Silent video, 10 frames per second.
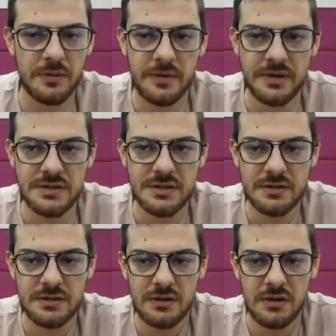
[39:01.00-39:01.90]
you very much
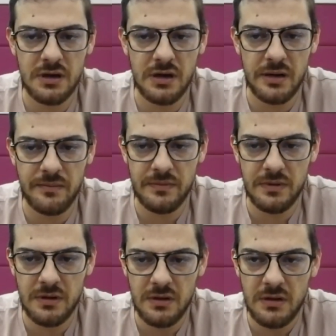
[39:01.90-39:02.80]

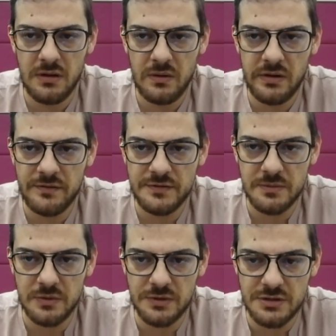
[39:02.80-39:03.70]
um, we have
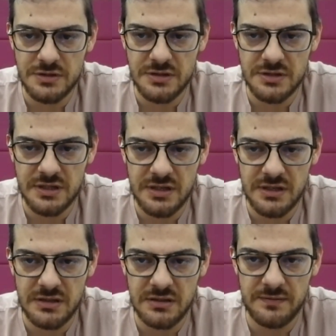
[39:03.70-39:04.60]
some questions in the
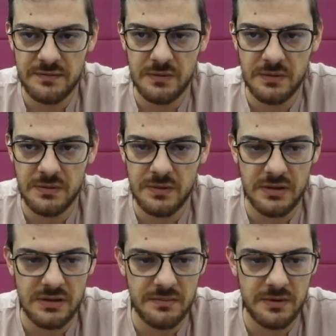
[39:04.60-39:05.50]
chat if you want to
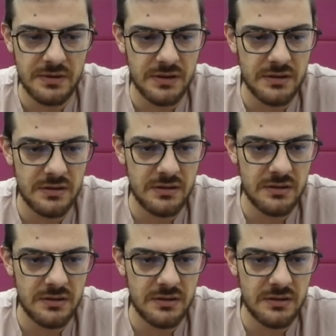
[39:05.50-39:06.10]
read them yeah